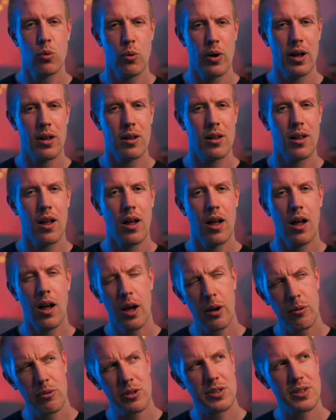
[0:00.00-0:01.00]
Well,
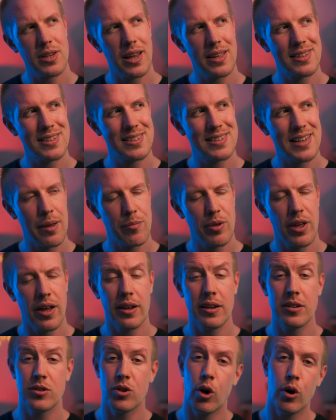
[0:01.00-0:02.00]
I would say the
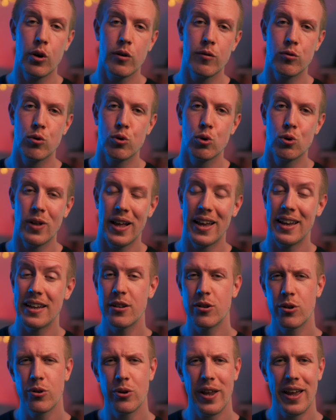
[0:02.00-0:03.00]
Samyang is overall a
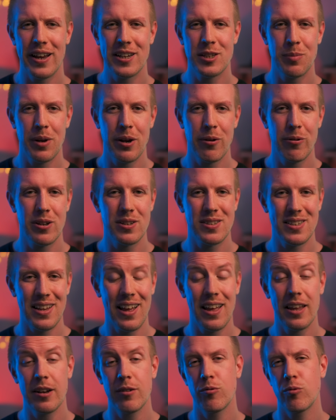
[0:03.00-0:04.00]
good experience
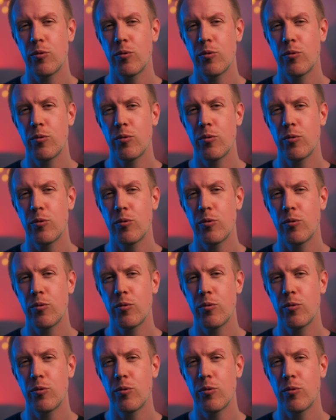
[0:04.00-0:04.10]
and